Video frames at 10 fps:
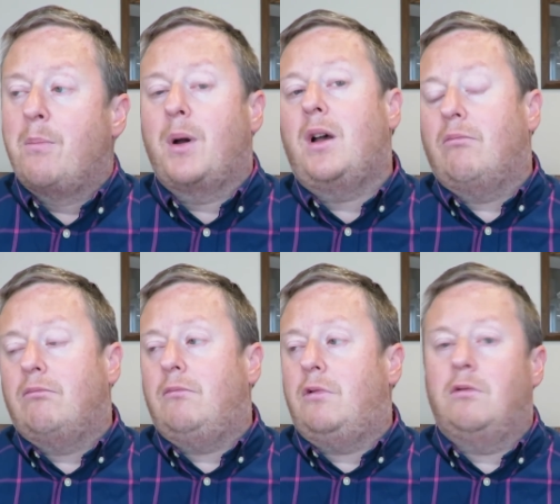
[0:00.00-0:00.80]

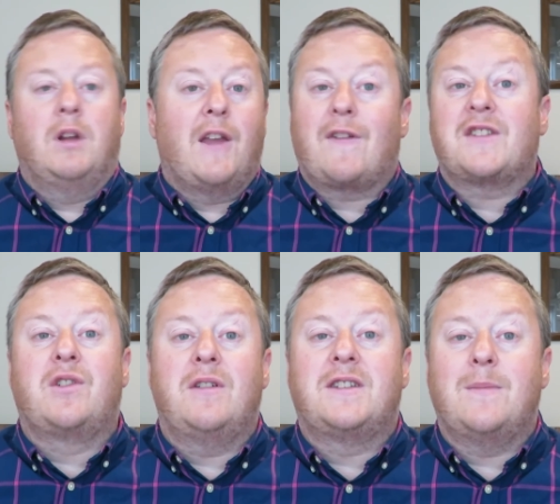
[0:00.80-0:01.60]
but if that's
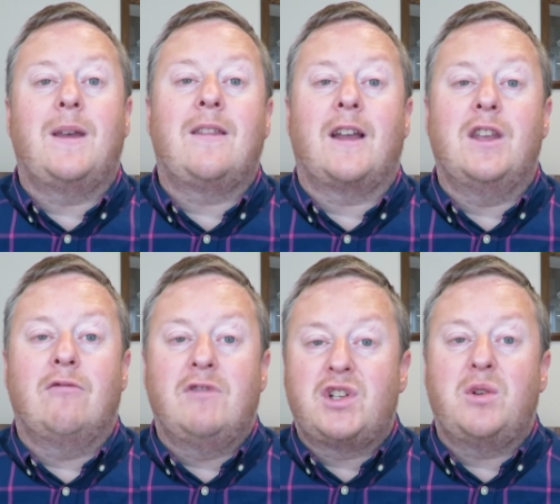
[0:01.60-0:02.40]
going to mean that
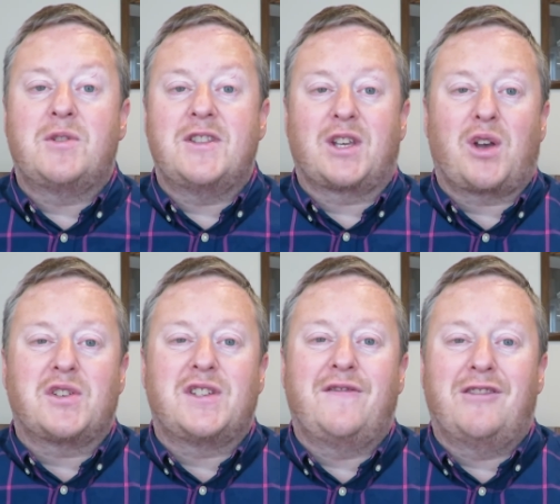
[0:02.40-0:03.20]
you're reducing the
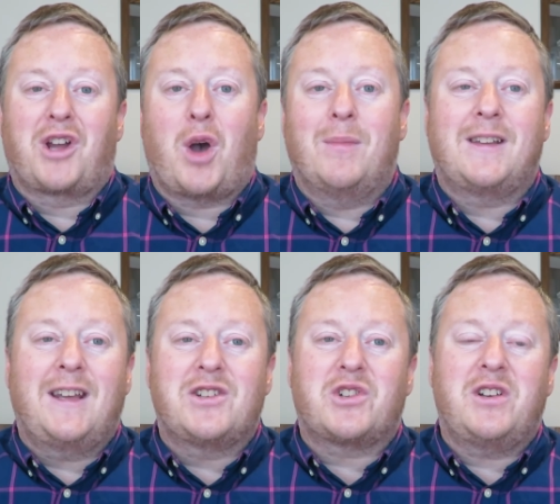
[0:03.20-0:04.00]
cost of your
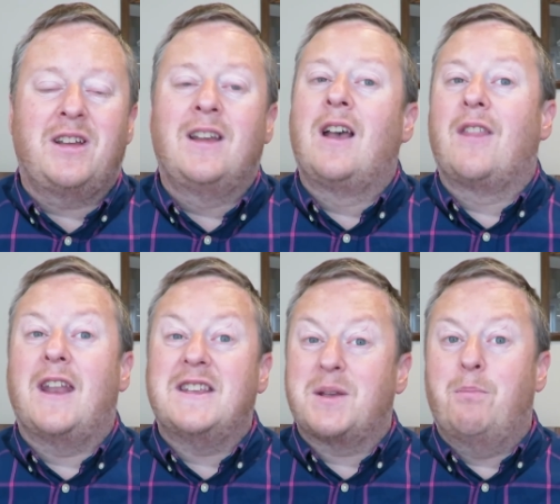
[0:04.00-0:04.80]
accommodation, then
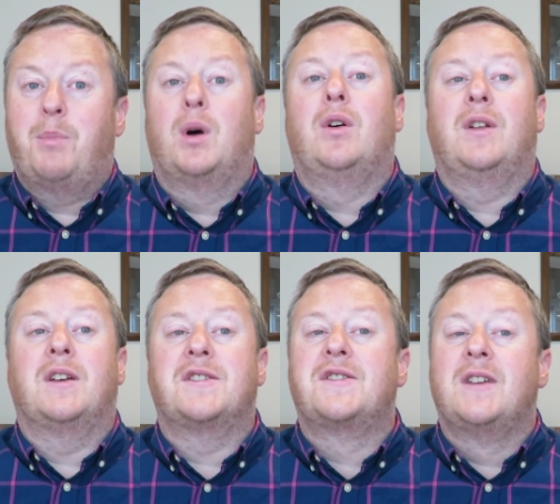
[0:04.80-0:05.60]
it's a
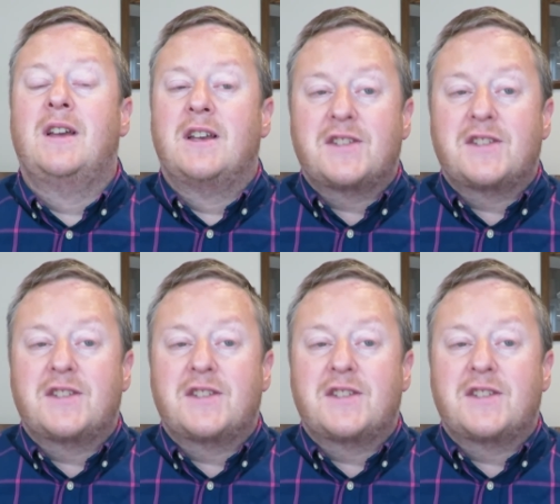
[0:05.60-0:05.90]
bonus.